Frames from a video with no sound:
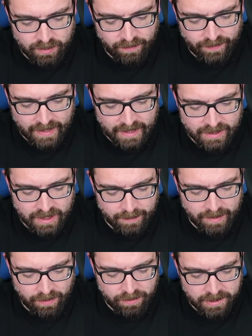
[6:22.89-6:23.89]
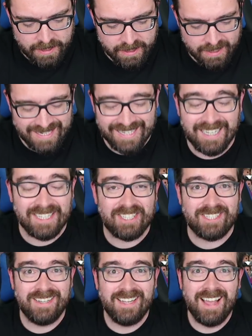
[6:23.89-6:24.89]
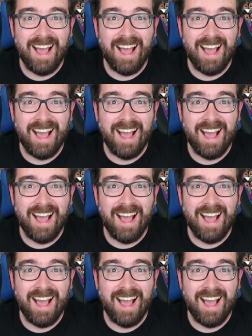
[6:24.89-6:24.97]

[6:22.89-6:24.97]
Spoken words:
Do we think that's going to be the three that starts?